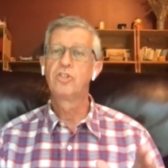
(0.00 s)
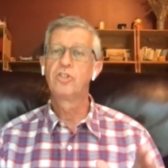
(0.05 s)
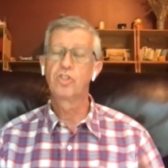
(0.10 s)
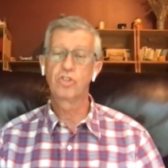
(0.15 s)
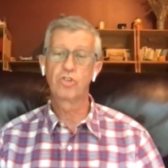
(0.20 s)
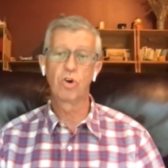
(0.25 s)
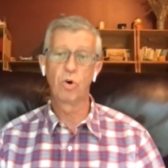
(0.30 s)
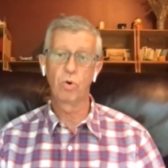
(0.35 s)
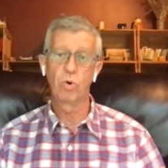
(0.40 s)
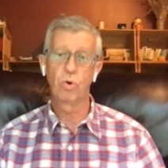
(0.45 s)

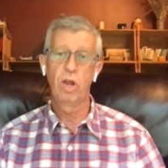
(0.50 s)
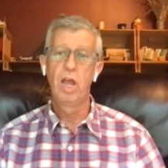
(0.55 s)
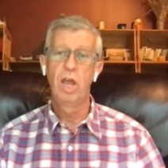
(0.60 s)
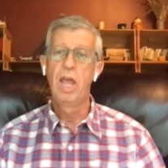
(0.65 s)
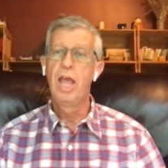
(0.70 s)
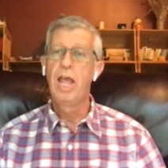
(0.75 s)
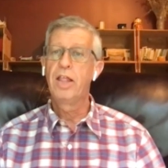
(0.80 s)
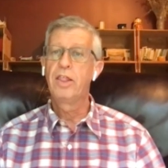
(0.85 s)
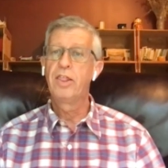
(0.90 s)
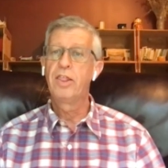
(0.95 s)
stroke
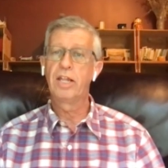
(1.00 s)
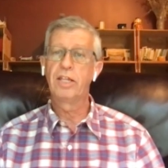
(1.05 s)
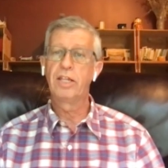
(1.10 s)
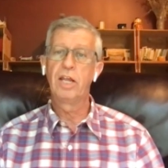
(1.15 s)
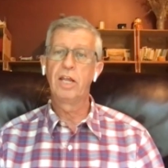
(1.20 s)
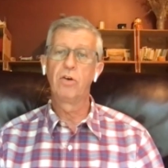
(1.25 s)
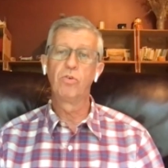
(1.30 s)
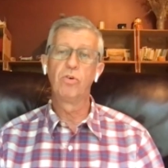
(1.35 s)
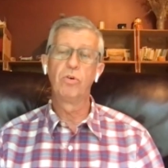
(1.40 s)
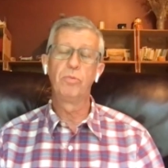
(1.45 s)
that
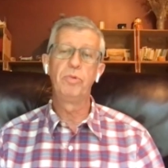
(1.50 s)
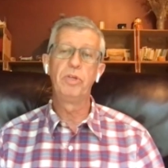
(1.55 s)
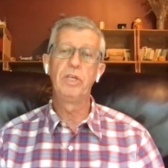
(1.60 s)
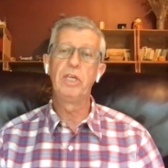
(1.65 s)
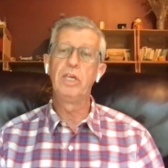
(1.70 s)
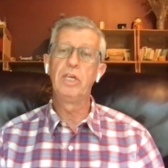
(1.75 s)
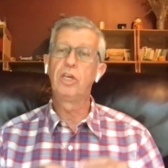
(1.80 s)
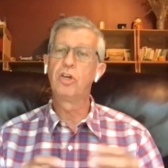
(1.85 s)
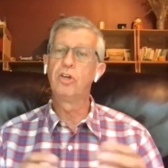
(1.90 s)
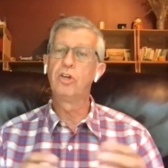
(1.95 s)
there will
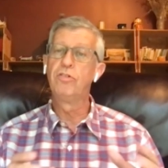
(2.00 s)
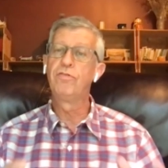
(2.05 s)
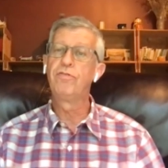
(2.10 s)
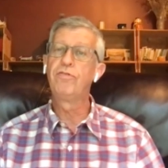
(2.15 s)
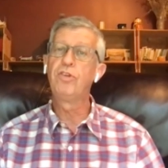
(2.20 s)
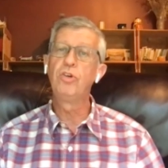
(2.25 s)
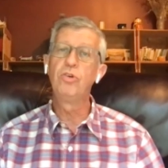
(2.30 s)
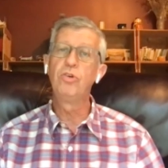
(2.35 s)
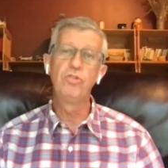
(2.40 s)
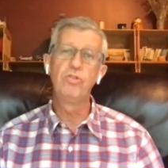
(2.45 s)
be
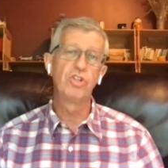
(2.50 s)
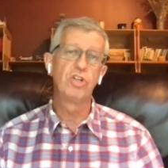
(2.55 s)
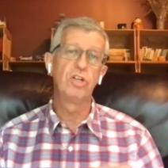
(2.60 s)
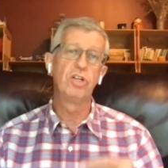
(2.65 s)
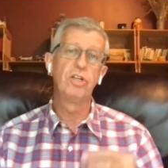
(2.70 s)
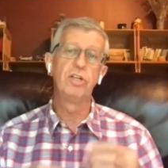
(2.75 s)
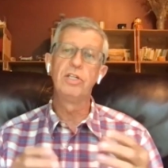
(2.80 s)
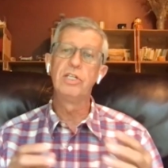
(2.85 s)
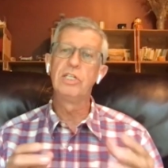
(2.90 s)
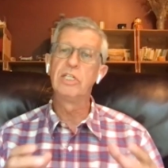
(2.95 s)

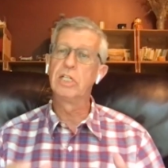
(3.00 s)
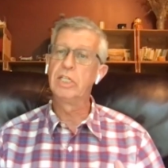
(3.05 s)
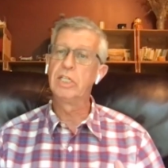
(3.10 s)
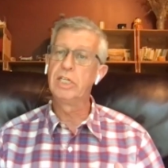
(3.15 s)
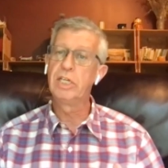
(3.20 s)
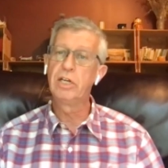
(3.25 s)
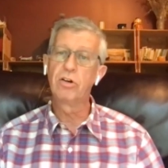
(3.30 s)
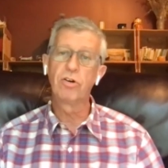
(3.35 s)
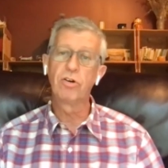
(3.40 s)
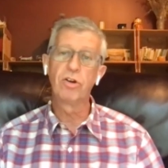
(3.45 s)
confusion,
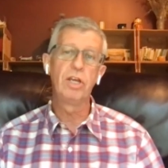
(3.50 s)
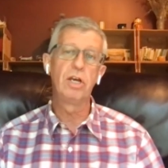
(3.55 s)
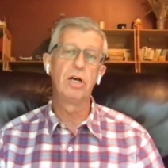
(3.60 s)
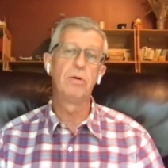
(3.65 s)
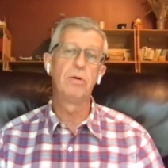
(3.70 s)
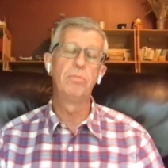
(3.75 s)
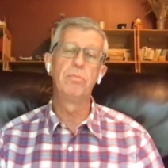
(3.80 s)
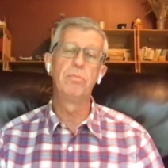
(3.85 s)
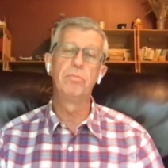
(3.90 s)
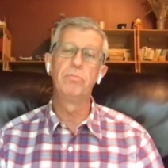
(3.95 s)

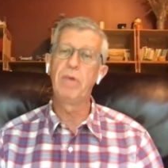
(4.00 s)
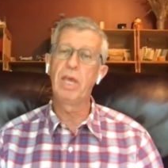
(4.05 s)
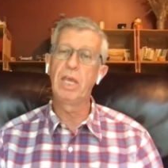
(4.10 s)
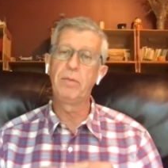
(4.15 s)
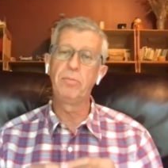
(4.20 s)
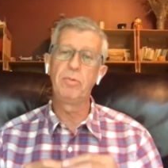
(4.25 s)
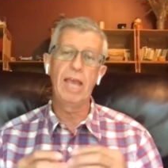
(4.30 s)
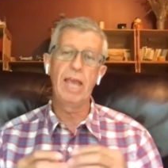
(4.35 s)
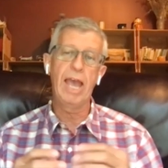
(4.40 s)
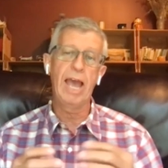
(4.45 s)
delirium,
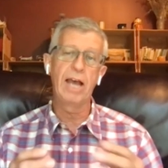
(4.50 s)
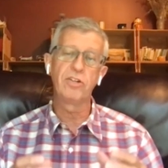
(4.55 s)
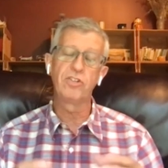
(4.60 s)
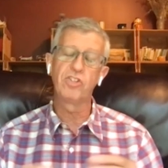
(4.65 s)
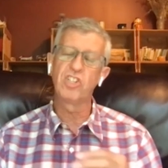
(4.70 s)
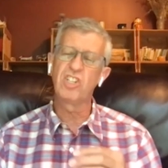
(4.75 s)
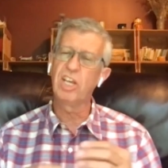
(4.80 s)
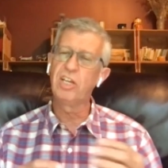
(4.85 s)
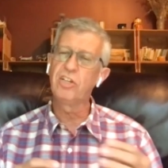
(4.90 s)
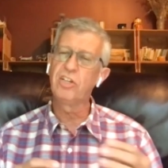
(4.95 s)
maybe
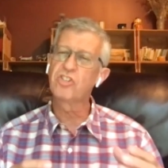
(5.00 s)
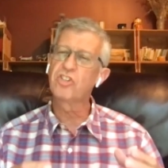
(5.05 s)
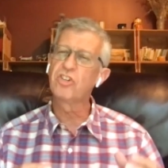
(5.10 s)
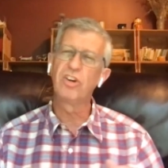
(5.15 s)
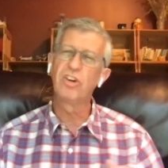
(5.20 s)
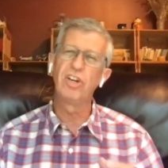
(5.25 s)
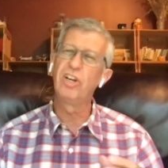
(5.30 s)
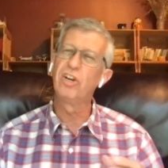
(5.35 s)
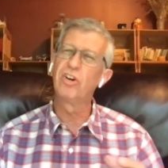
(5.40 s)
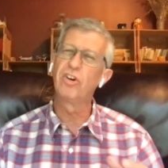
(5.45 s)

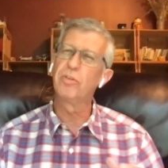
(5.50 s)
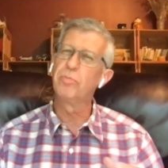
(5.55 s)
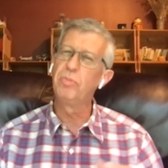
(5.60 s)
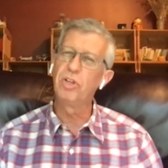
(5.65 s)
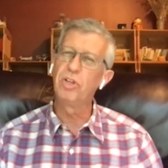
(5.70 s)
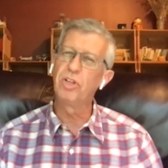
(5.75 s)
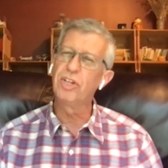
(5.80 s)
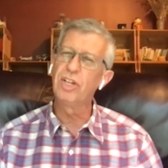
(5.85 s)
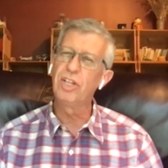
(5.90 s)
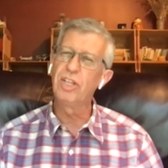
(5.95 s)
agitation or
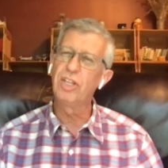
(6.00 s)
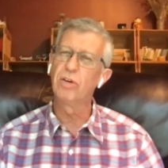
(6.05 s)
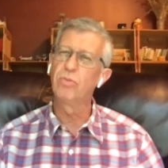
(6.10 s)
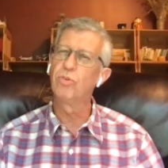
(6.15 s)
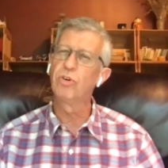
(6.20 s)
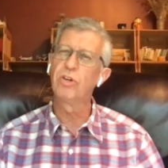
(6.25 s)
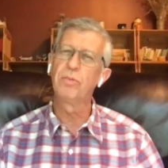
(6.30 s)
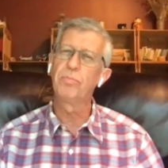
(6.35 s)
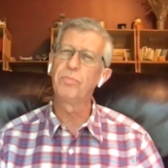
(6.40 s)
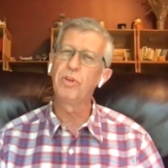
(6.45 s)
irritability that
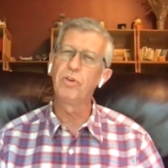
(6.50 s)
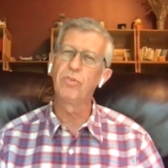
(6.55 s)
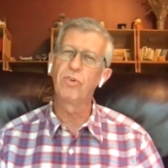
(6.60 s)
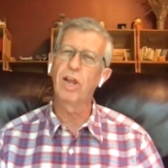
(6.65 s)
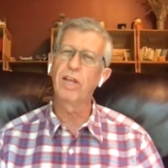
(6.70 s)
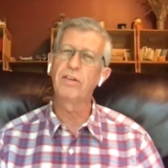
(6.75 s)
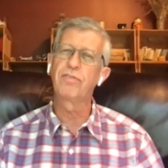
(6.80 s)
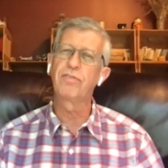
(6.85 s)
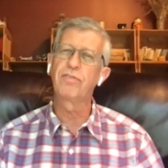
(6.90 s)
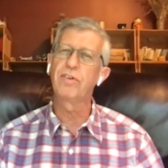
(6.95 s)
wouldn't be
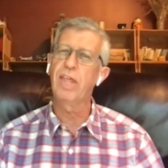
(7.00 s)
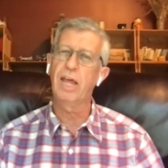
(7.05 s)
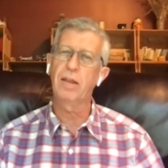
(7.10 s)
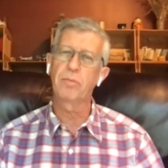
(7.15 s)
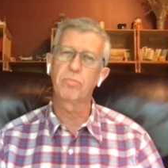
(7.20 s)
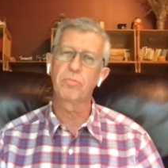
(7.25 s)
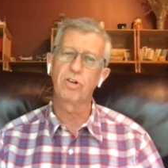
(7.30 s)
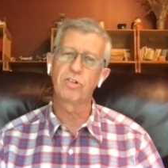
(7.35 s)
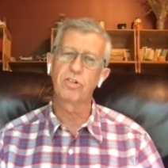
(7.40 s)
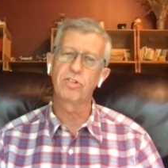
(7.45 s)
right for
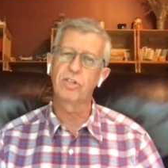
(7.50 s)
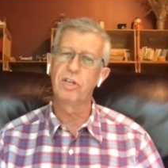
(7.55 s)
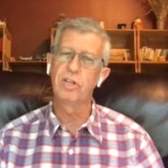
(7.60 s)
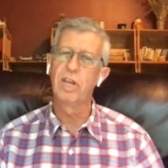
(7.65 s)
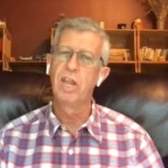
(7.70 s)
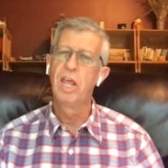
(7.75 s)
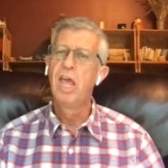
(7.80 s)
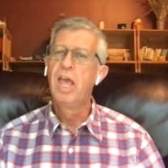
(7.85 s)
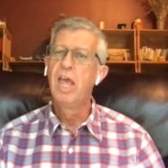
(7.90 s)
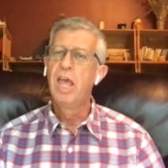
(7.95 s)
that person,
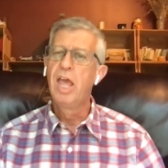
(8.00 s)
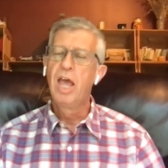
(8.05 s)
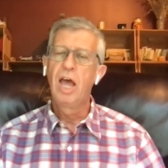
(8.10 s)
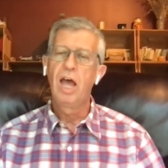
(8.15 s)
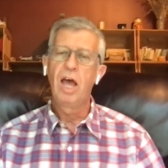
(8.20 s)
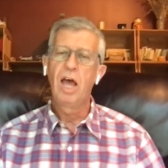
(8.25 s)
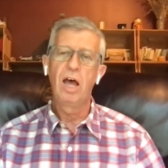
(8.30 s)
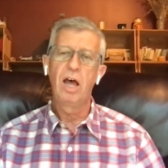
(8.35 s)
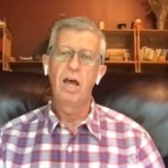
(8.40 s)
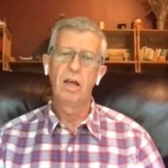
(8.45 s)

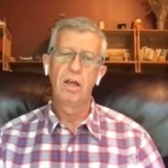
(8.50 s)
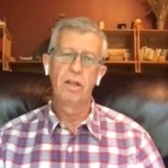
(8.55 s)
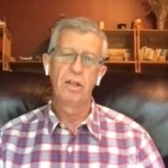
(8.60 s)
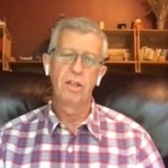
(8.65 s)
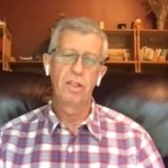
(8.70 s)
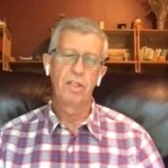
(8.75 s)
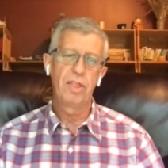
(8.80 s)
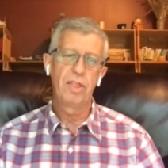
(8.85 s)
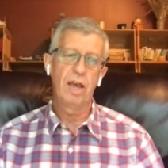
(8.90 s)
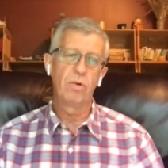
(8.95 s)

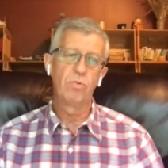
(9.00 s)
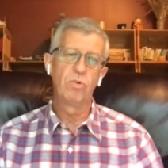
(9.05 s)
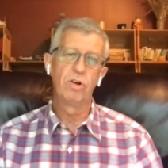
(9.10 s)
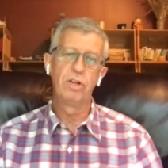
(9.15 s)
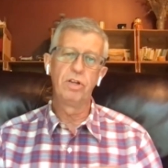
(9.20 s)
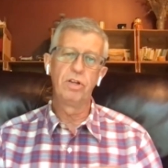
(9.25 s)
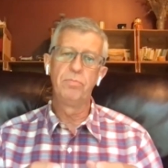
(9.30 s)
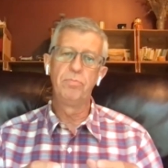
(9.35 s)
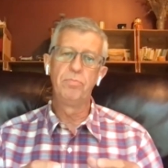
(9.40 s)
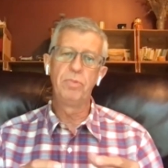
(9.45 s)
uh, that
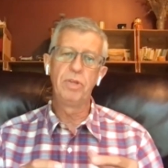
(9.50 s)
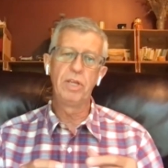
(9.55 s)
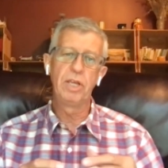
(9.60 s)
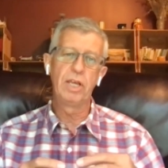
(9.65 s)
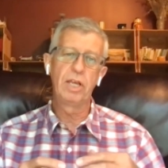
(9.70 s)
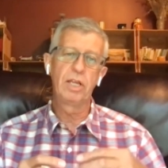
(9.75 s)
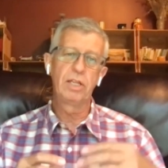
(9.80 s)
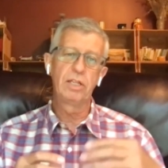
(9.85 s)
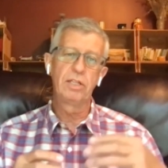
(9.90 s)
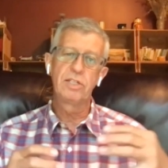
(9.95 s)
would
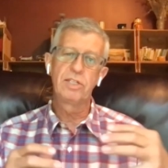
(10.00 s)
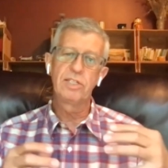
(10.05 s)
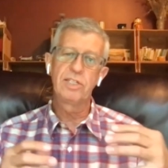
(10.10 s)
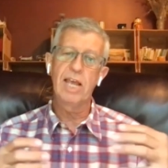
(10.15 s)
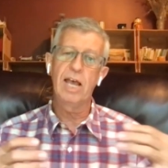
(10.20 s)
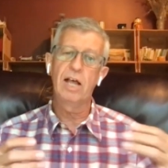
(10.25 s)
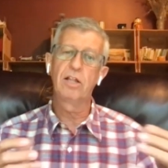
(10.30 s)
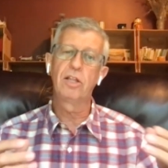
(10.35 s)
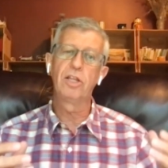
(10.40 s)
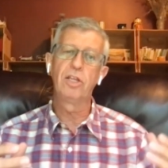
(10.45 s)
be
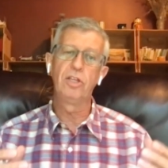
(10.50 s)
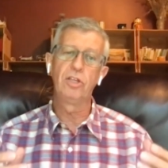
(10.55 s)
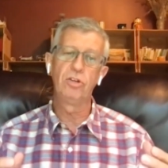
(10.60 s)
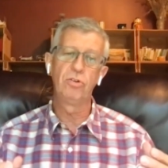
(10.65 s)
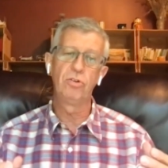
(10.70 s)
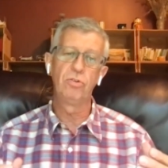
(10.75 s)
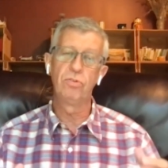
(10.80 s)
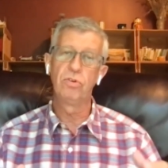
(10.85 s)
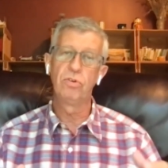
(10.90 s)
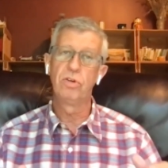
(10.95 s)
telling
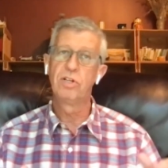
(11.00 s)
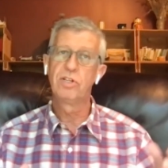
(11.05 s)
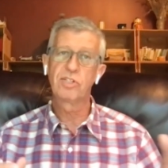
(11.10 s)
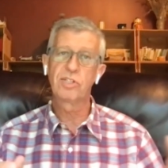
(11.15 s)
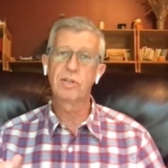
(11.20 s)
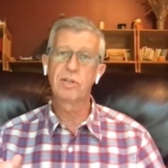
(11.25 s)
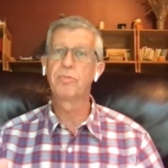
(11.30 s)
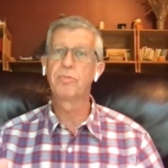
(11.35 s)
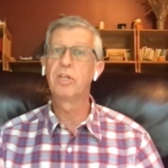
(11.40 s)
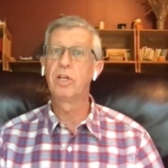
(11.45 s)
you
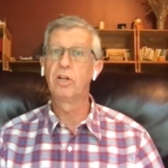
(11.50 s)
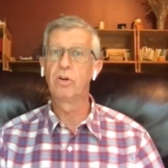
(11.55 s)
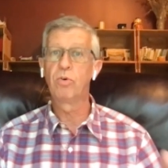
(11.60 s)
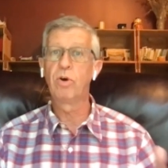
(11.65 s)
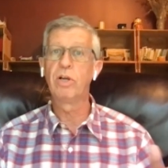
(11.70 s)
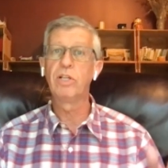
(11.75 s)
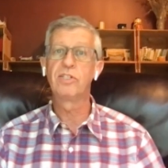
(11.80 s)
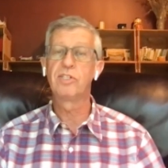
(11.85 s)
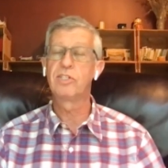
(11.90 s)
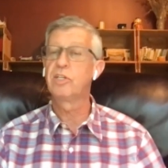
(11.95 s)
something
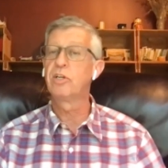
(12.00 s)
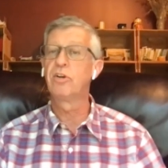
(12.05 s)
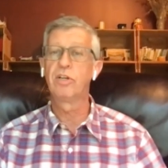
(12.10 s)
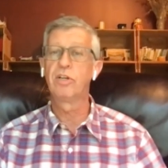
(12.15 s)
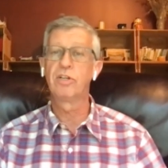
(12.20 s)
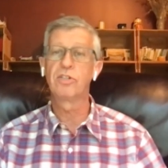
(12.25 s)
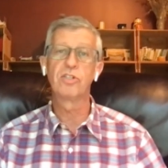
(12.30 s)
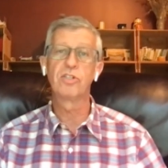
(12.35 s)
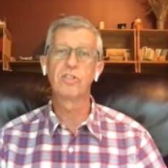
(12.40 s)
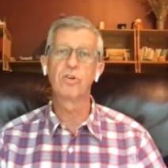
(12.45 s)
quite
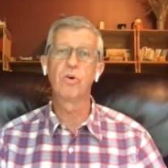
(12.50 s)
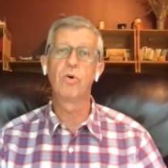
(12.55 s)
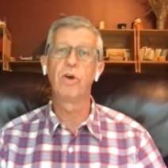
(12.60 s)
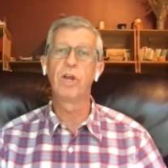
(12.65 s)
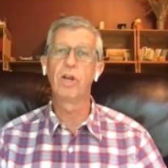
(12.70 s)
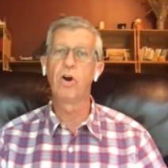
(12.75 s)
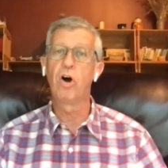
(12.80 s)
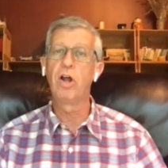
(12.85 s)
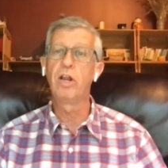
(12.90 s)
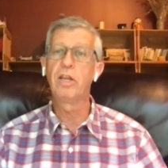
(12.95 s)
serious is
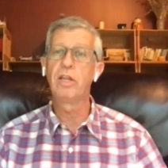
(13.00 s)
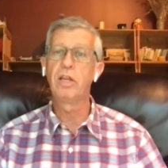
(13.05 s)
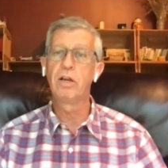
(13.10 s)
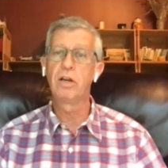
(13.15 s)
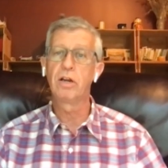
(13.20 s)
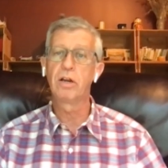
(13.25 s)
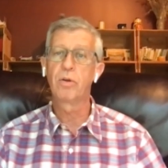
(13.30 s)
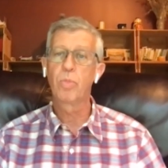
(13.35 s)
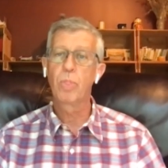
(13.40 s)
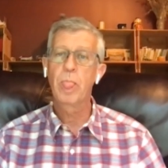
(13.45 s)
going on
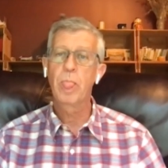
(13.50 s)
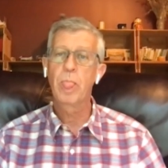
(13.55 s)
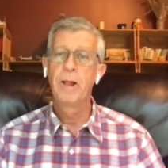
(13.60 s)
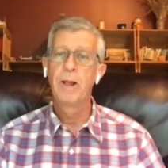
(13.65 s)
here.